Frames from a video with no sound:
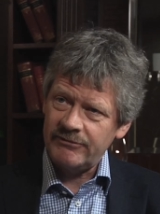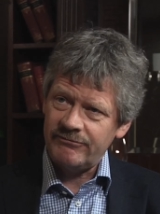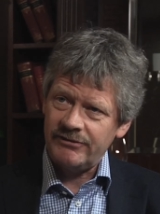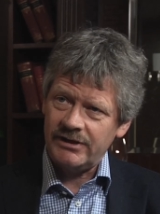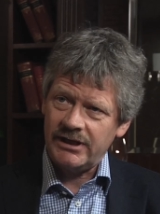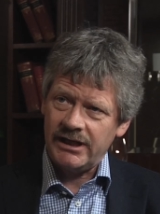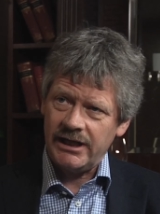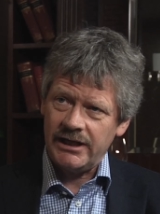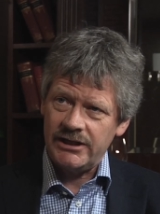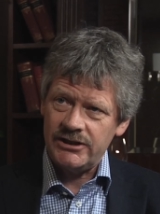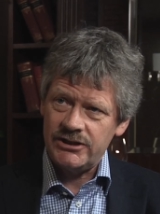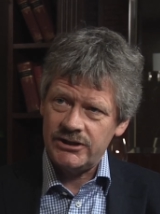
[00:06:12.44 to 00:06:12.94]

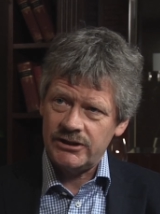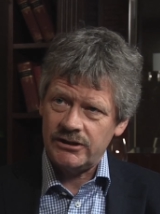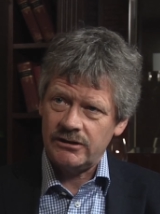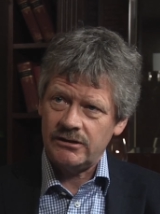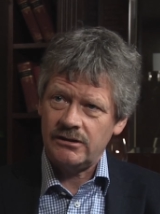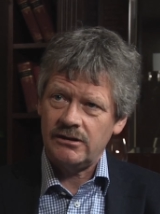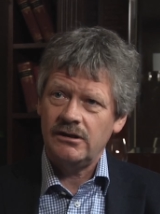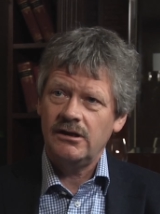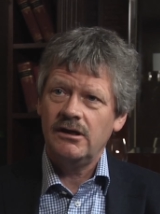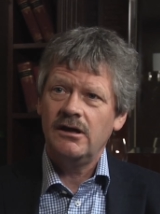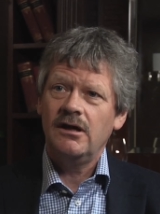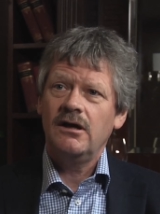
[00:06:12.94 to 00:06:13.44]

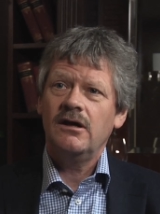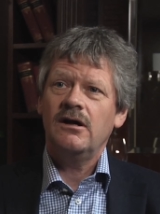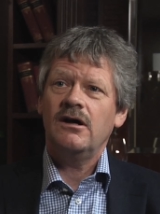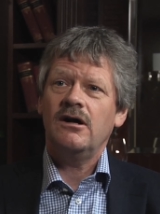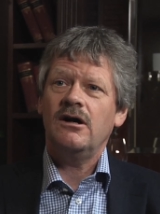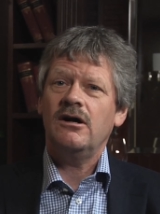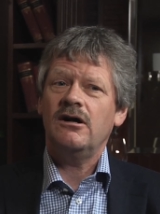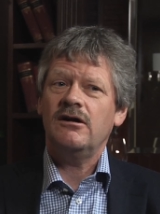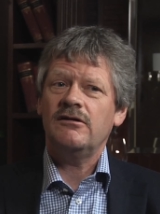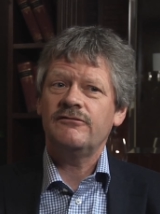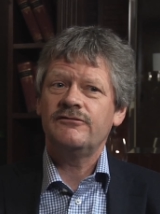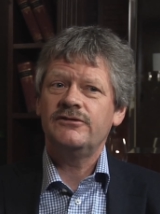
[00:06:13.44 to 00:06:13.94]
amplification
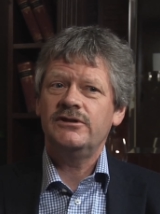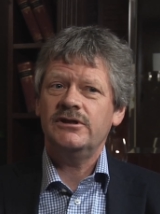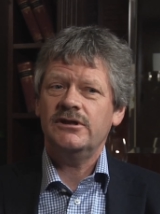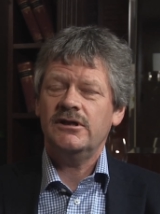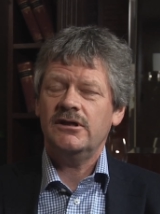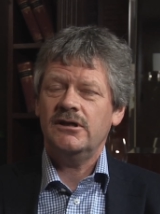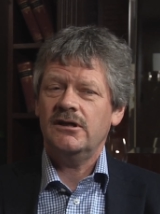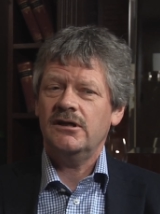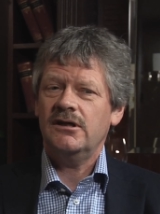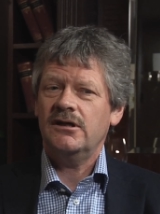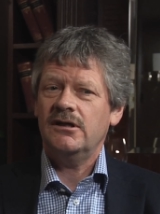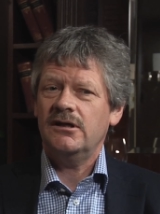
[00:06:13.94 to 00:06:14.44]
mm-hmm. of
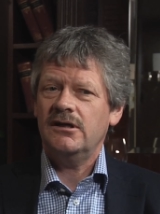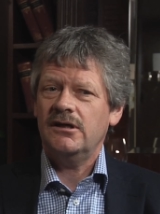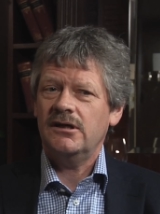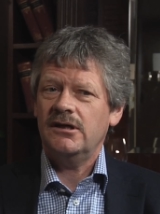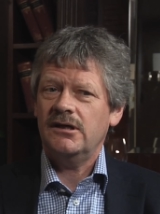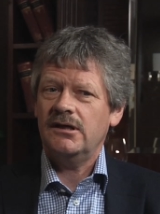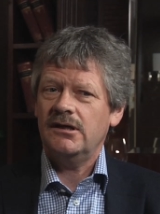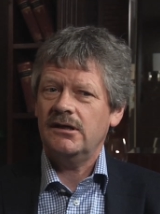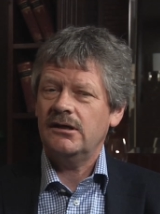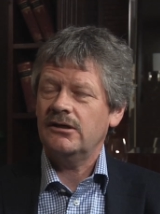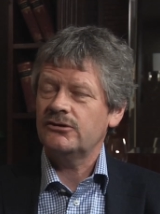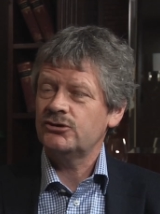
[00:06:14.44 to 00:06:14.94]

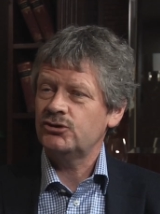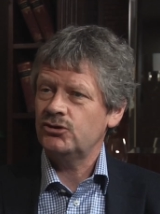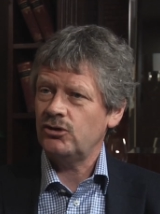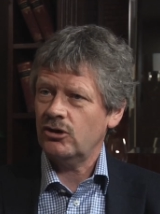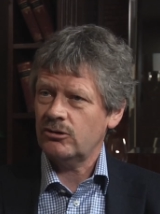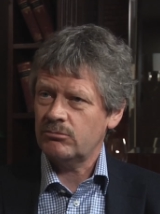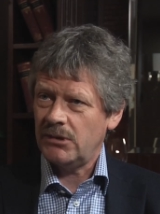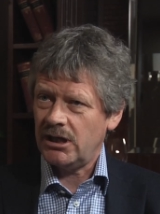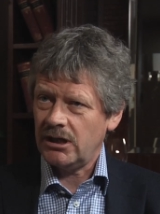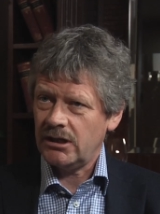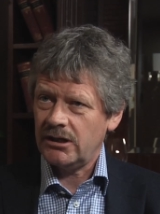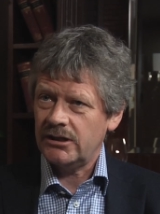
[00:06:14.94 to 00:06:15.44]
the
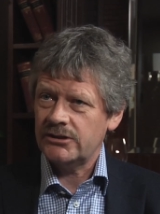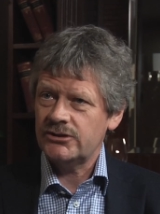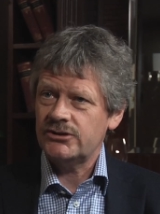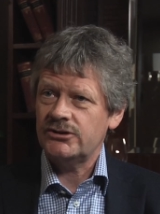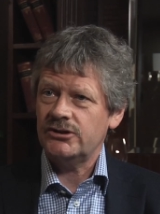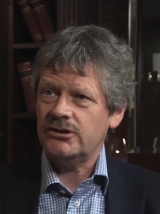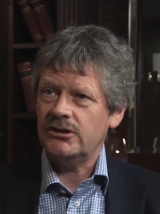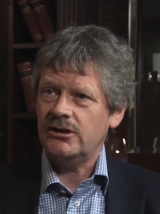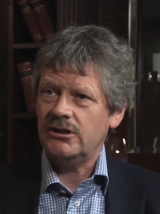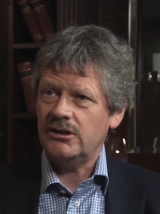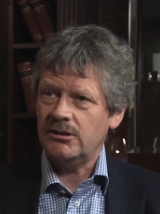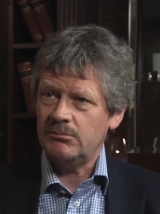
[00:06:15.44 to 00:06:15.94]
stock
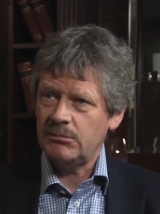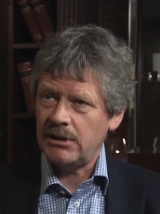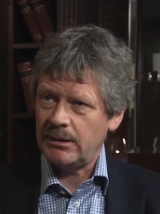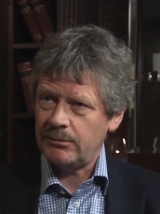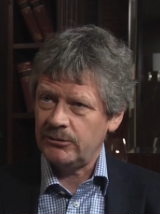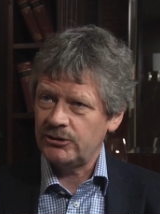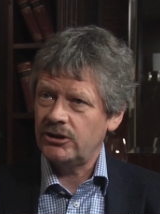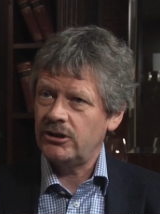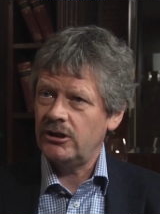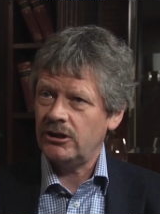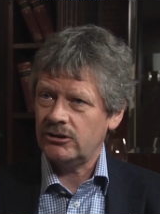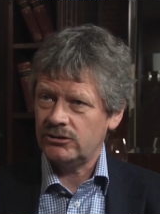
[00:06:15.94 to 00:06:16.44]
market uh,
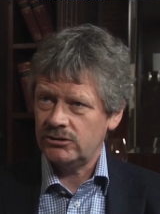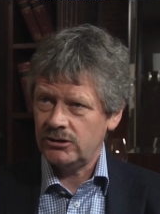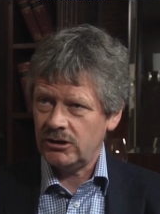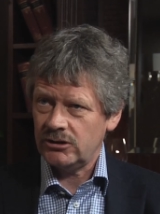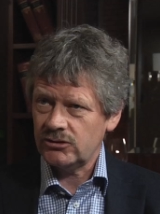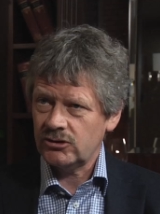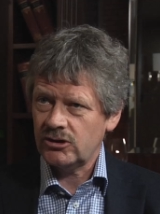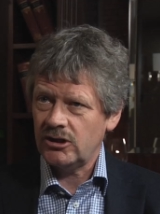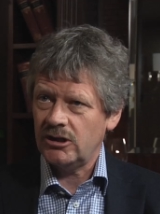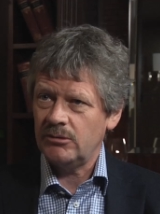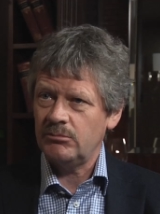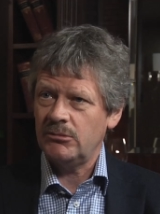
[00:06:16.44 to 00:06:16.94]
bubble, the
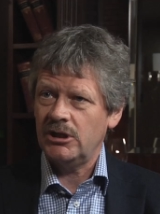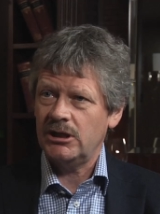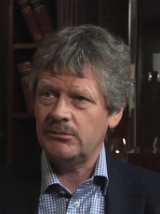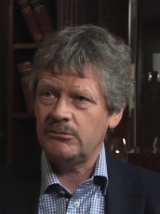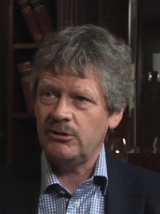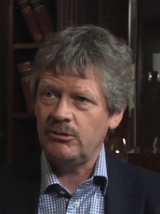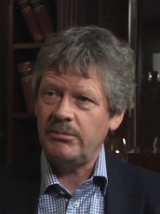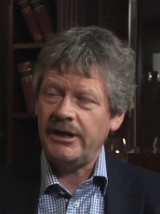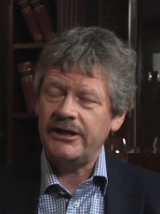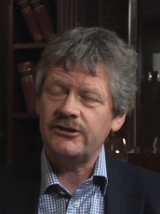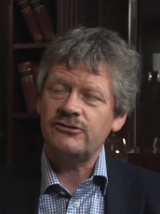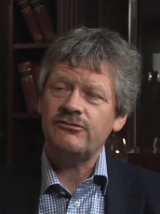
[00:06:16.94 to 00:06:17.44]
dot, com
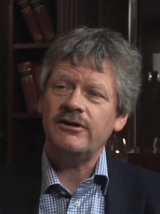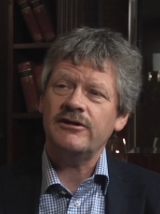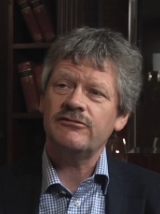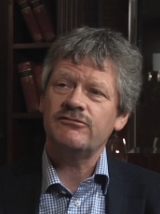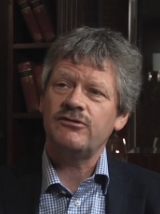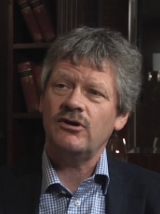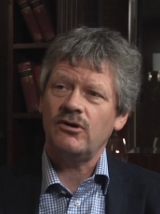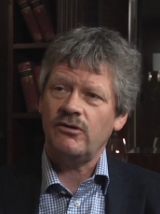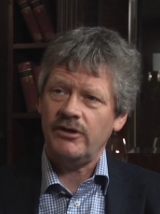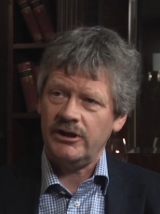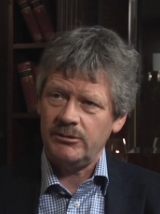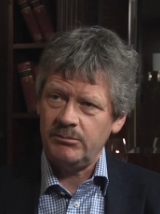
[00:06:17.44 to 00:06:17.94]
bubble, by
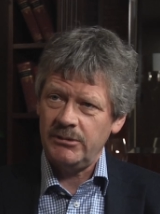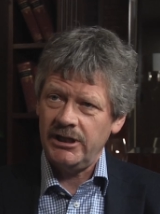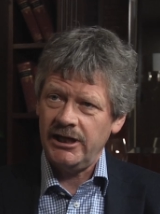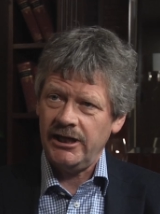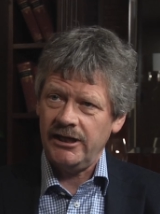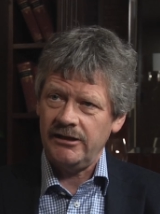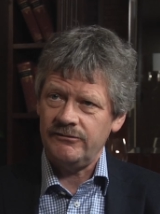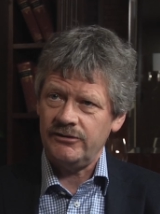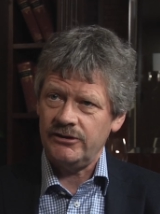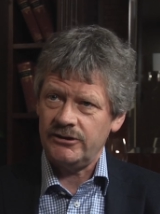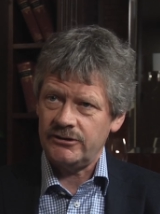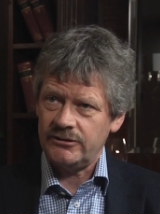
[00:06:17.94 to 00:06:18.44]
trend following
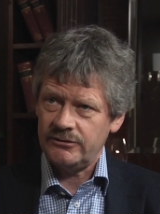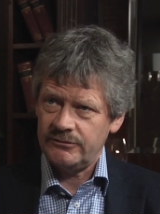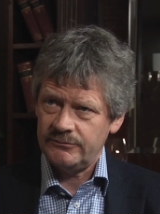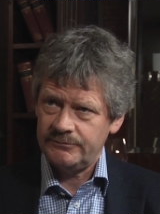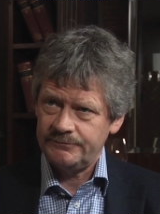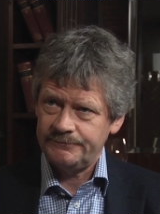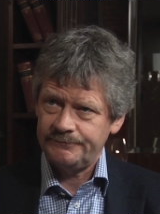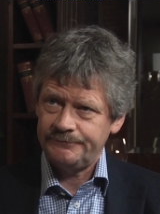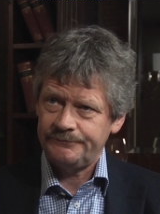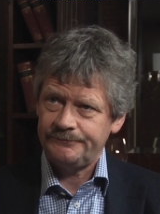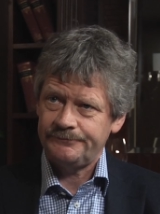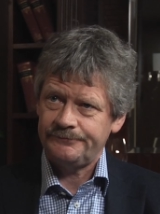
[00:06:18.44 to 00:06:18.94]
behavior.
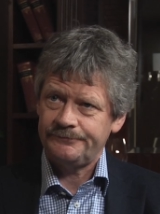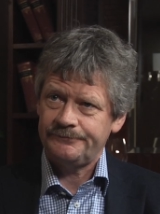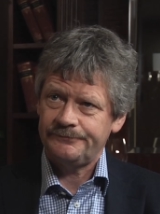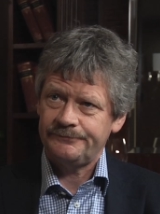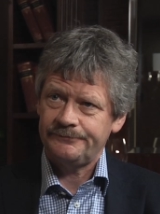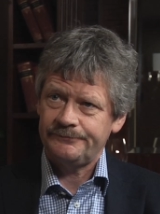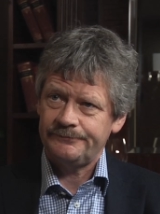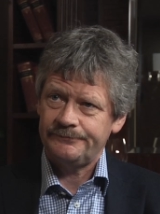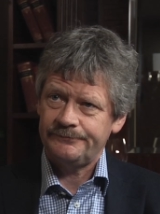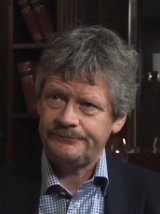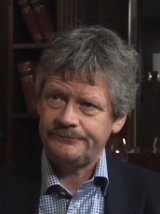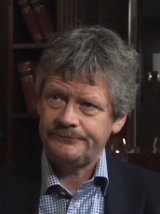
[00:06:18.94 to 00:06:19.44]

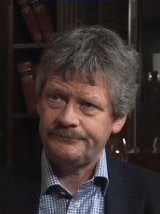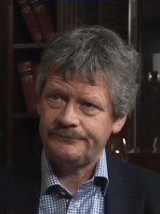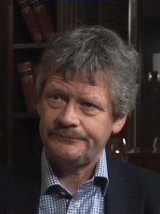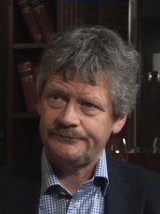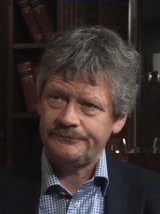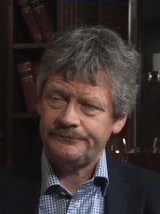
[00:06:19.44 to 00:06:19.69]
Now, I'm